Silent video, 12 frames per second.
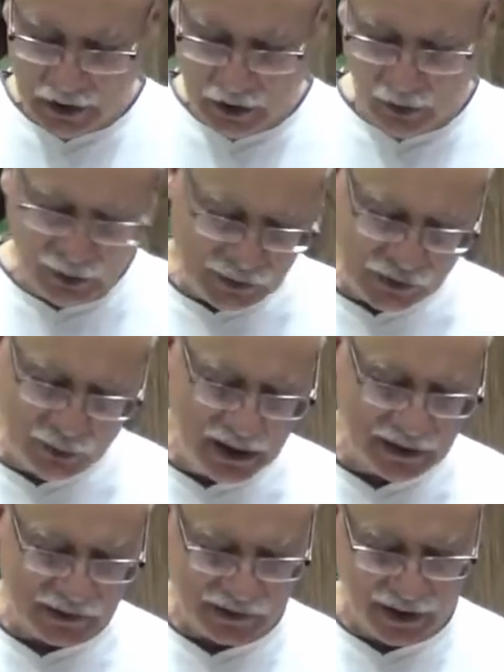It also
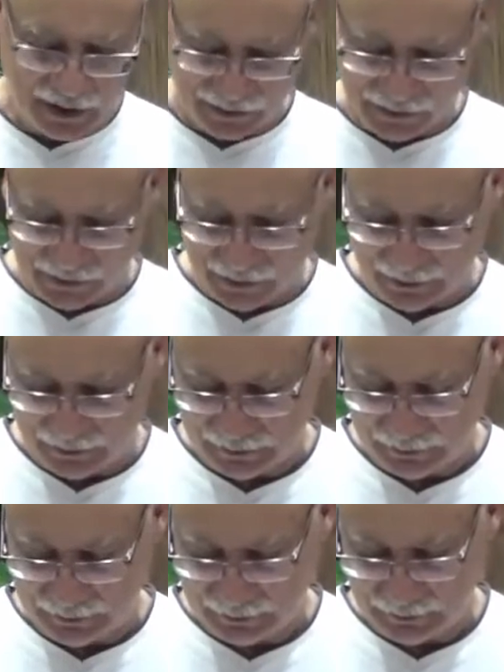means this.
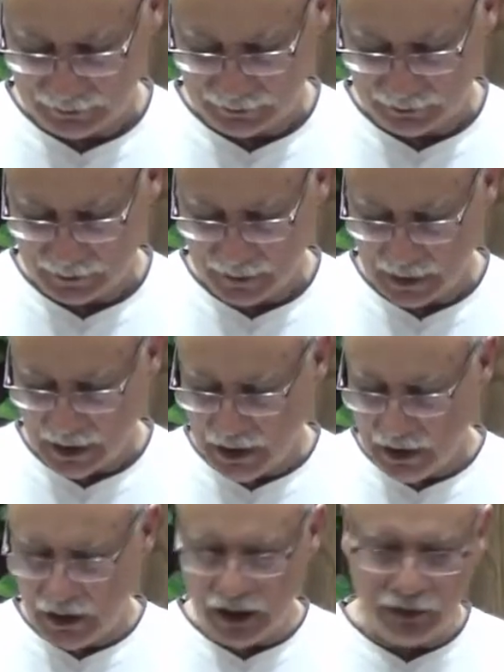
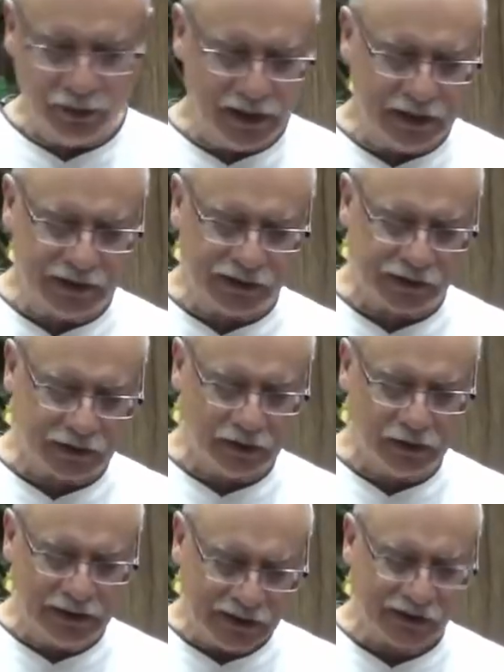It means
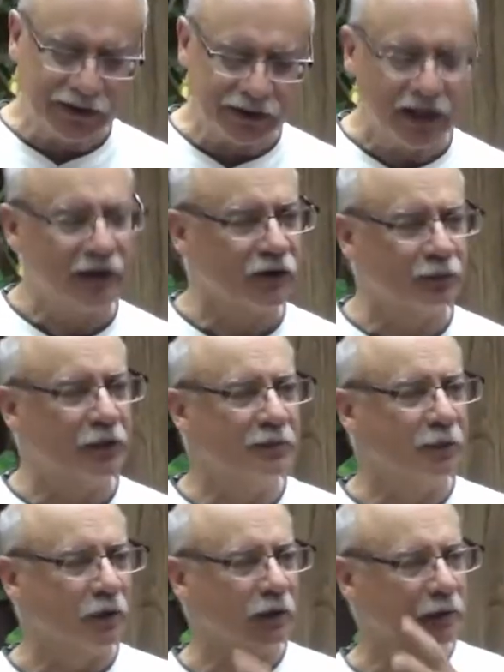listen to other
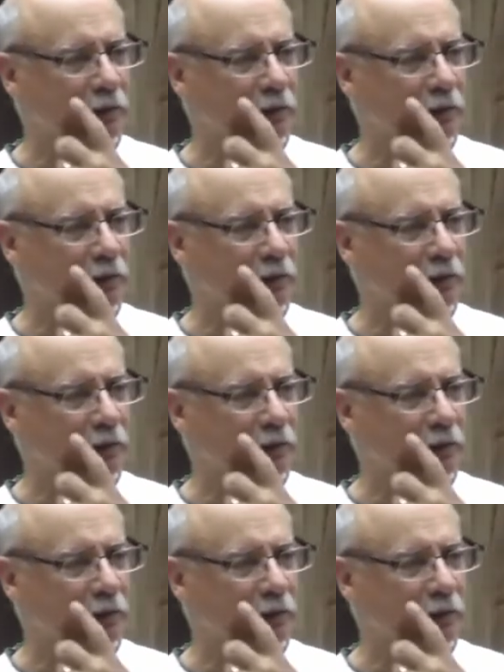people.